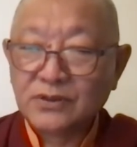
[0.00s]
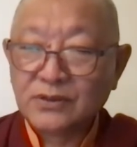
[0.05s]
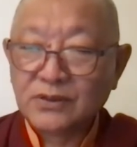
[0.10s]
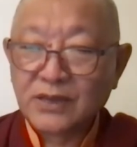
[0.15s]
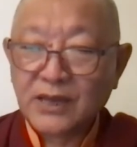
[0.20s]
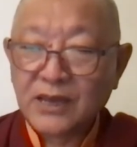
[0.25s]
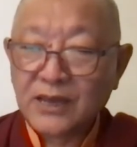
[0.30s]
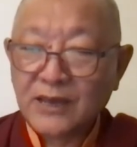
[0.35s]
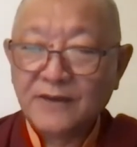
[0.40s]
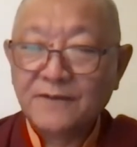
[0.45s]

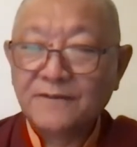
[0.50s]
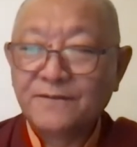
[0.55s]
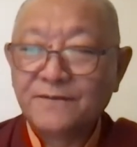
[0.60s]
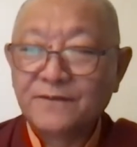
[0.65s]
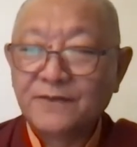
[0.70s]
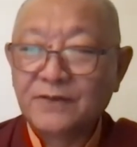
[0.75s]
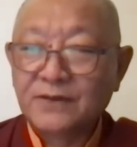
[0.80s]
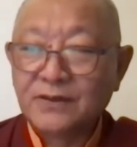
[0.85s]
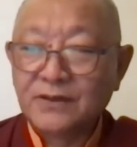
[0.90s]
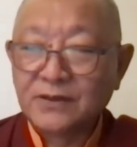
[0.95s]
have
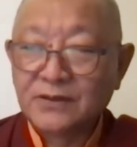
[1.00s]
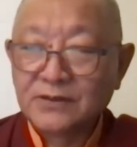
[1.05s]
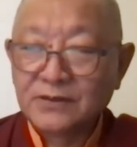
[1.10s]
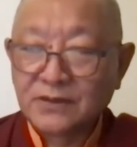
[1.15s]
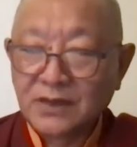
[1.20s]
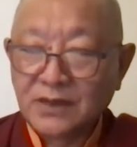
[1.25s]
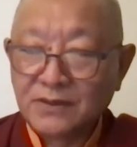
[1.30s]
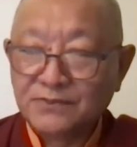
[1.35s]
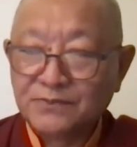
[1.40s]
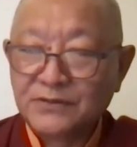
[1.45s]
a
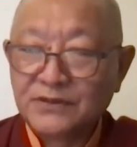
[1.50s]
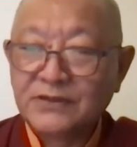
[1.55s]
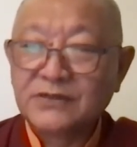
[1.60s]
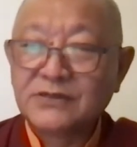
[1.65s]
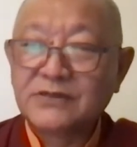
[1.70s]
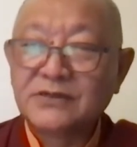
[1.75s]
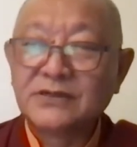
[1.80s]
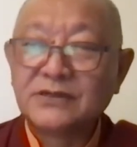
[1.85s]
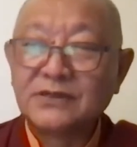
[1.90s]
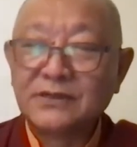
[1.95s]

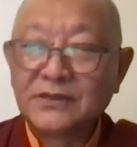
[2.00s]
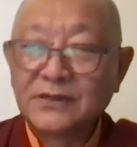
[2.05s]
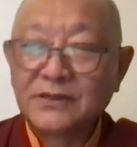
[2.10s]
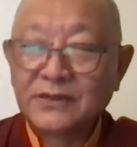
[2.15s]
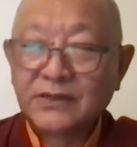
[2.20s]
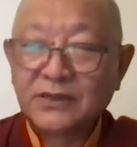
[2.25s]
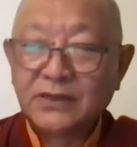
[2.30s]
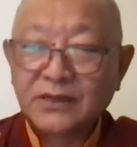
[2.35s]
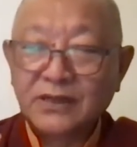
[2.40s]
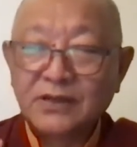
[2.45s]
complete
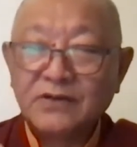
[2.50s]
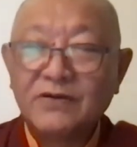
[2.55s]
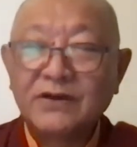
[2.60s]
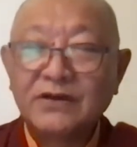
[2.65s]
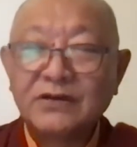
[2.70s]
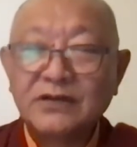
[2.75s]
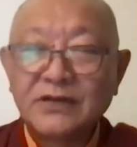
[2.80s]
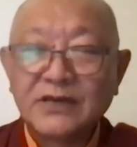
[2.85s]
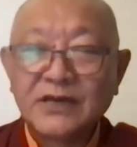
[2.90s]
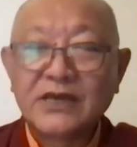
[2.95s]

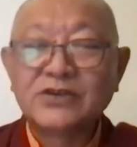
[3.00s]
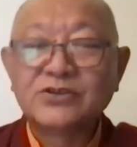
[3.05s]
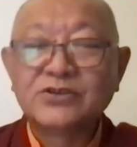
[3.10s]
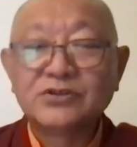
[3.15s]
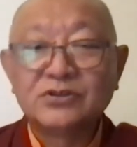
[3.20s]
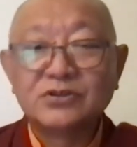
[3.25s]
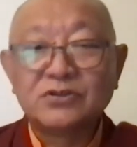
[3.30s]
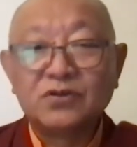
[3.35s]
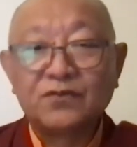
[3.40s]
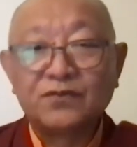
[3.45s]

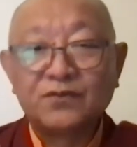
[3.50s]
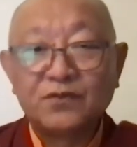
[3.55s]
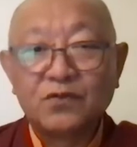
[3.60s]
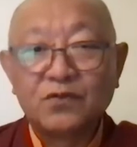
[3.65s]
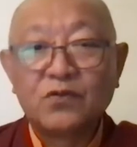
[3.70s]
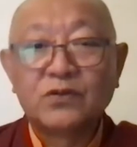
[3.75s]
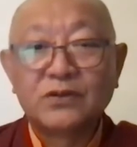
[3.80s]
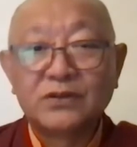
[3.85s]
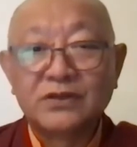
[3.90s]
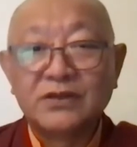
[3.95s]
eradication of
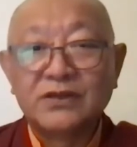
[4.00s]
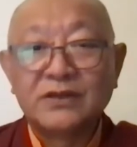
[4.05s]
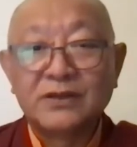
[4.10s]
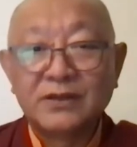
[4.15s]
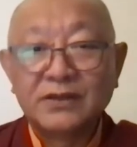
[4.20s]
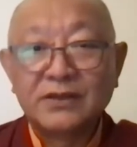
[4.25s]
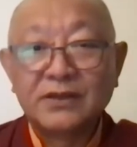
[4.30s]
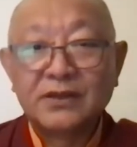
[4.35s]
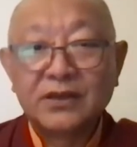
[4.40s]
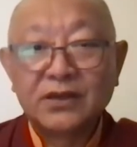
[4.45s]
all the
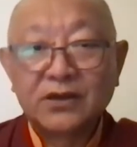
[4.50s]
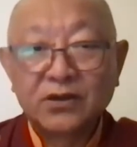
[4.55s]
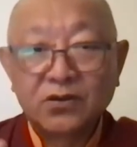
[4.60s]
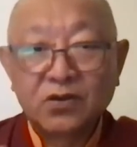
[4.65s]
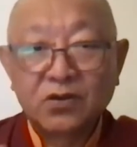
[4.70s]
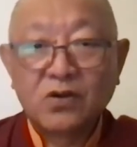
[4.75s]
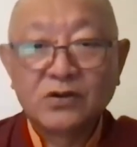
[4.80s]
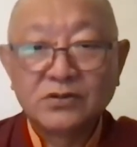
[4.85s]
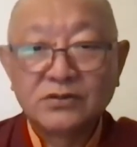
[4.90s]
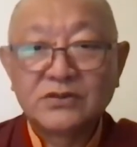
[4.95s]

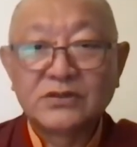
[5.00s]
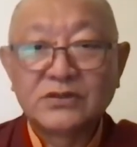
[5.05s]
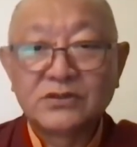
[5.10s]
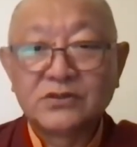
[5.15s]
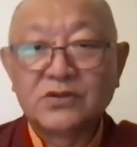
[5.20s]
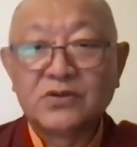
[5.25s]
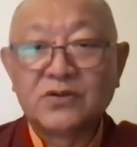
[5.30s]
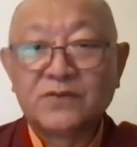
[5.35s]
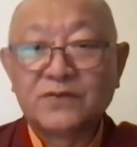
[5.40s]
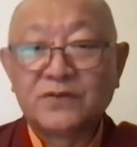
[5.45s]

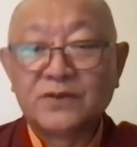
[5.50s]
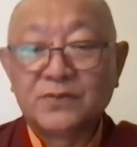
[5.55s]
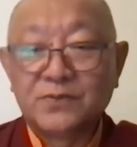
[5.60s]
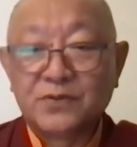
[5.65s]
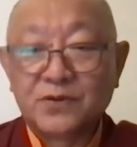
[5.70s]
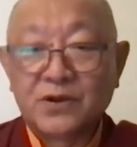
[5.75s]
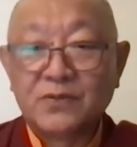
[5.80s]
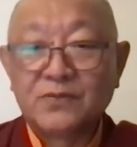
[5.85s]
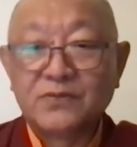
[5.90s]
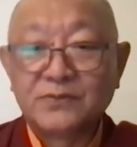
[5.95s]
causes of the
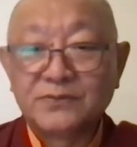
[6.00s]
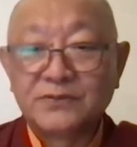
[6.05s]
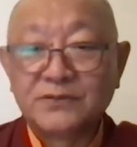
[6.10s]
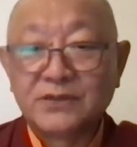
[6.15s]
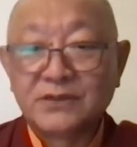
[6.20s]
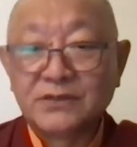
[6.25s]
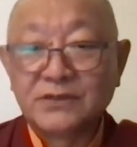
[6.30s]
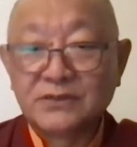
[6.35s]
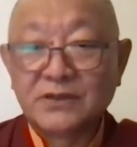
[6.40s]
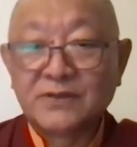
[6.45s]
problems
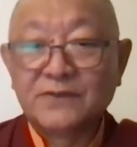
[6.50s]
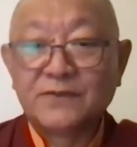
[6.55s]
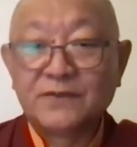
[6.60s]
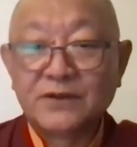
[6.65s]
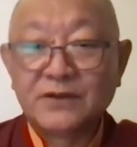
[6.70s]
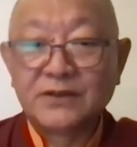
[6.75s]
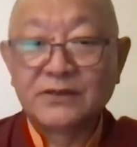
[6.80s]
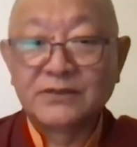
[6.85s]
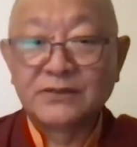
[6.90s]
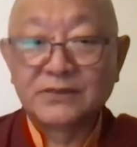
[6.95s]
and
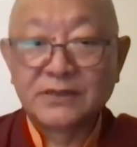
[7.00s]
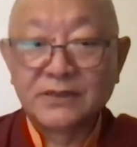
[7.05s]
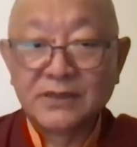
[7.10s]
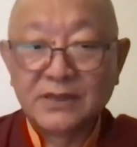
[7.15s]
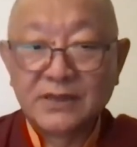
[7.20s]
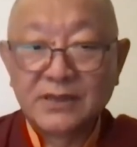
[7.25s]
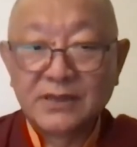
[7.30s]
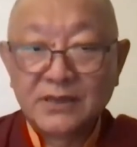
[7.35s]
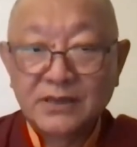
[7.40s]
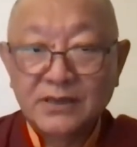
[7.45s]
sufferings
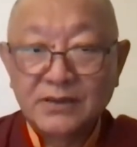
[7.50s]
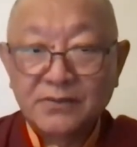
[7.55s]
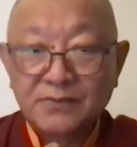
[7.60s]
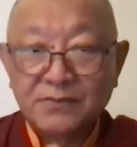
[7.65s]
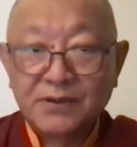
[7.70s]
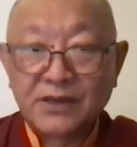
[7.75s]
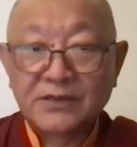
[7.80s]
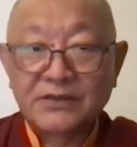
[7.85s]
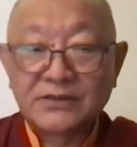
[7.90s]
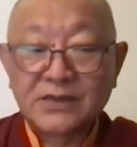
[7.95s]

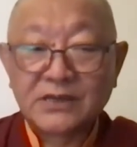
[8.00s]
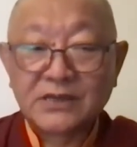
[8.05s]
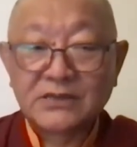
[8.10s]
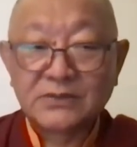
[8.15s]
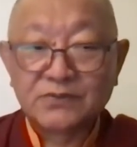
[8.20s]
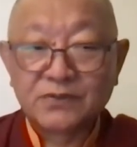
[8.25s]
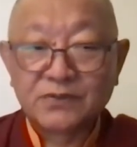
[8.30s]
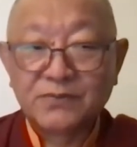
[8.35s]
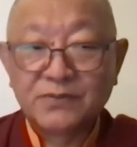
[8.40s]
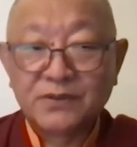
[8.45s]
by
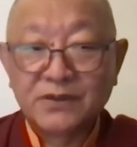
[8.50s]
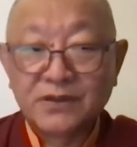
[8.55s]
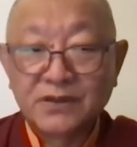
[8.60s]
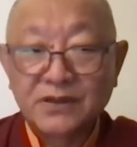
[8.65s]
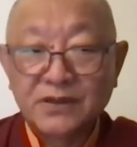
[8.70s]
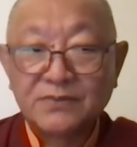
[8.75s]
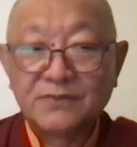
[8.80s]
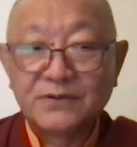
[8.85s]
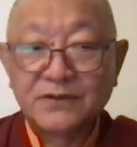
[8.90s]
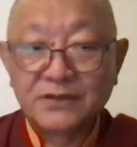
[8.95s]
transforming
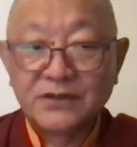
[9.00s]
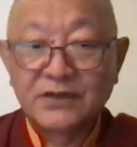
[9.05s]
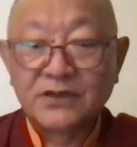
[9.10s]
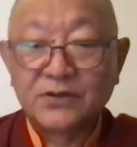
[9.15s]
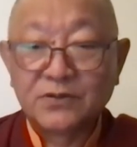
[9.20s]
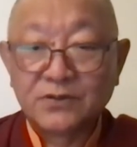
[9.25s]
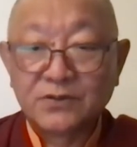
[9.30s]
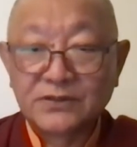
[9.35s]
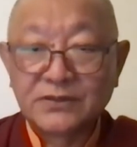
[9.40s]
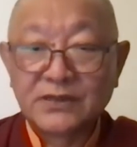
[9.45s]
completely
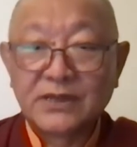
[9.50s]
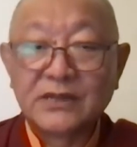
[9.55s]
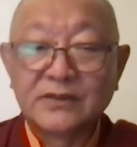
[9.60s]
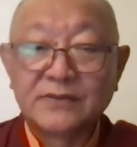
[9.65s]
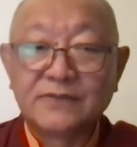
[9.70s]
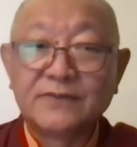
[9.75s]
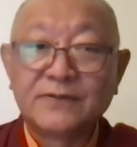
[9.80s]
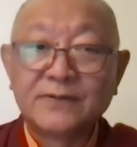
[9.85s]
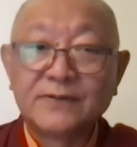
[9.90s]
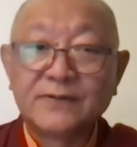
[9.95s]
yourself